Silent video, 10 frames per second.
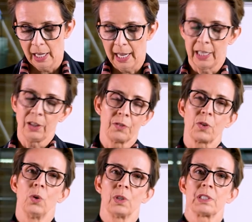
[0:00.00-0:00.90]
And of
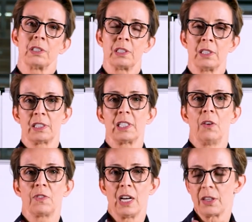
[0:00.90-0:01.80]
course, the
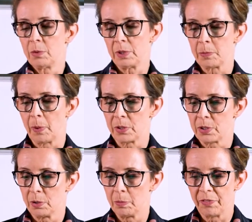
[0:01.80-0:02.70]
self-doubt that we spoke
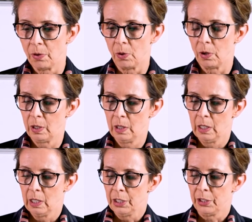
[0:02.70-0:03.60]
to before,
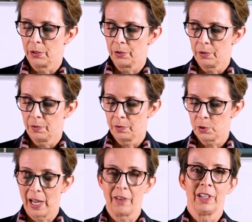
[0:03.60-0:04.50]
do
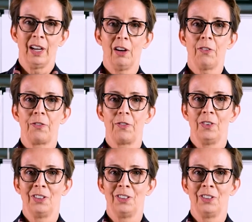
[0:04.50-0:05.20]
I have enough?